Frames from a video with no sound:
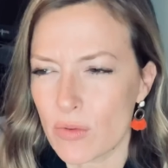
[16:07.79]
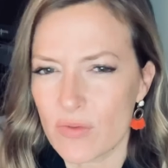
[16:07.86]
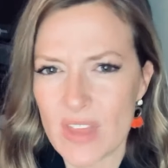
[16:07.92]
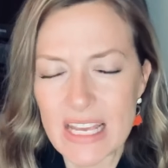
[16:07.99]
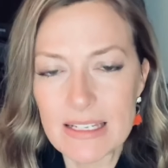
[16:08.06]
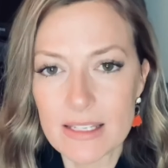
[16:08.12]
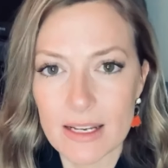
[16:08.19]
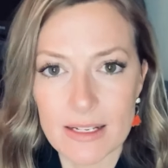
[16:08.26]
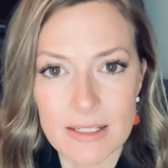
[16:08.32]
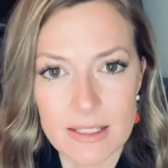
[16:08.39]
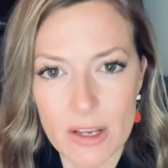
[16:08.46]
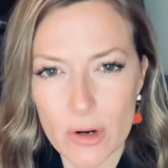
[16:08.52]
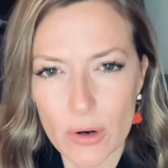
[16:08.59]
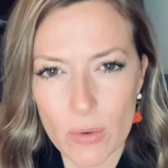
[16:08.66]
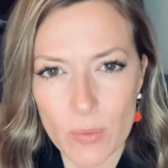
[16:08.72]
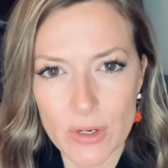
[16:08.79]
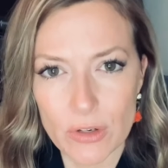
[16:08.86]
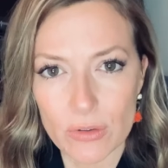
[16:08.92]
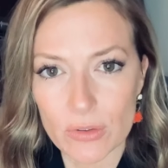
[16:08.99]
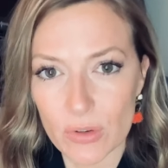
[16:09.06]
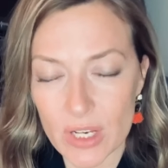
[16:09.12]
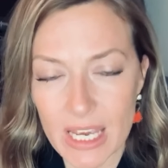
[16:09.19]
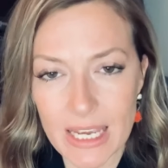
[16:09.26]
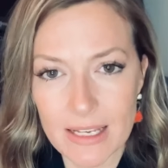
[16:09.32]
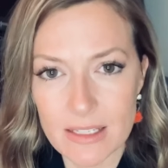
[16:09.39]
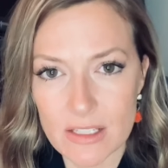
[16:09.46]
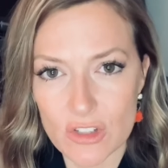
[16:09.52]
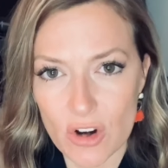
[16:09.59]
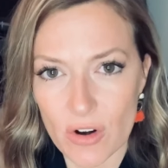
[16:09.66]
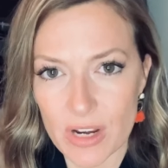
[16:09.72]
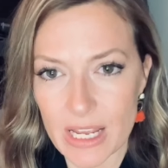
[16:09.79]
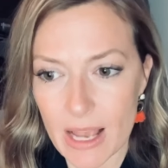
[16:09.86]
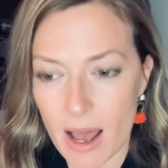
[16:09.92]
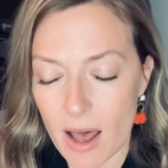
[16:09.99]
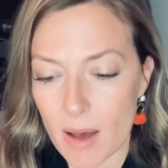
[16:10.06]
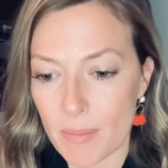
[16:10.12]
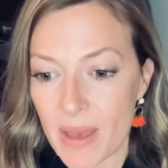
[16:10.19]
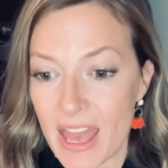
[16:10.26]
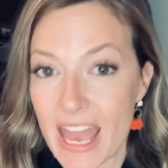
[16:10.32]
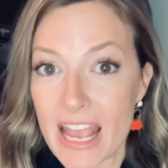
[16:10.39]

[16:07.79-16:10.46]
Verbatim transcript: things to consider when you're looking at starting up.